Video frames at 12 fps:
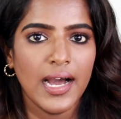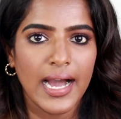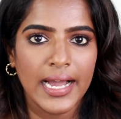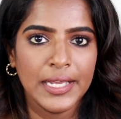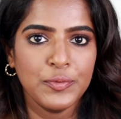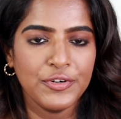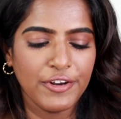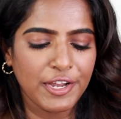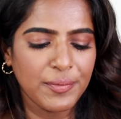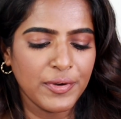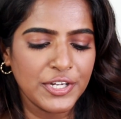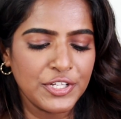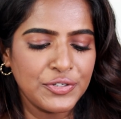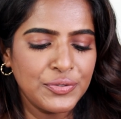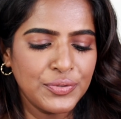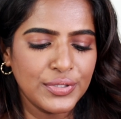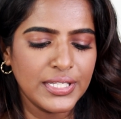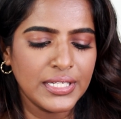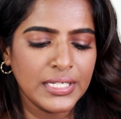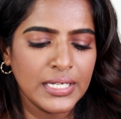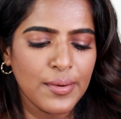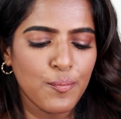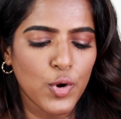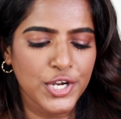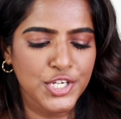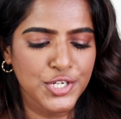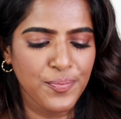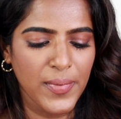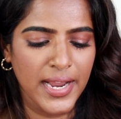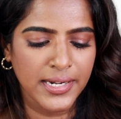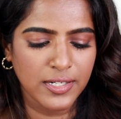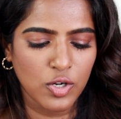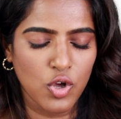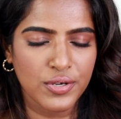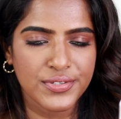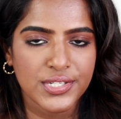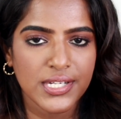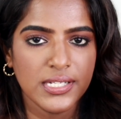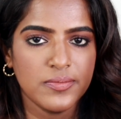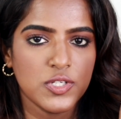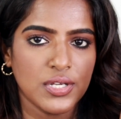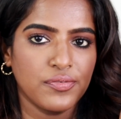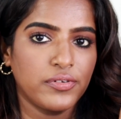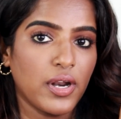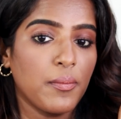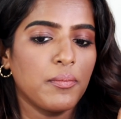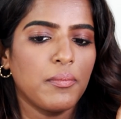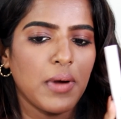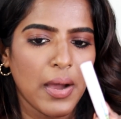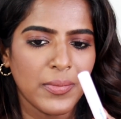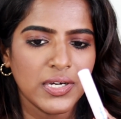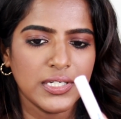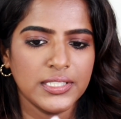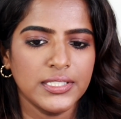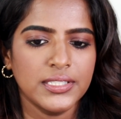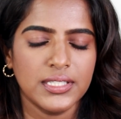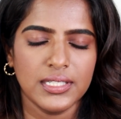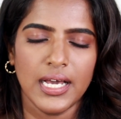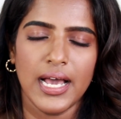I would recommend you the Moisture Matte Long Stay Lipstick from Mama Earth.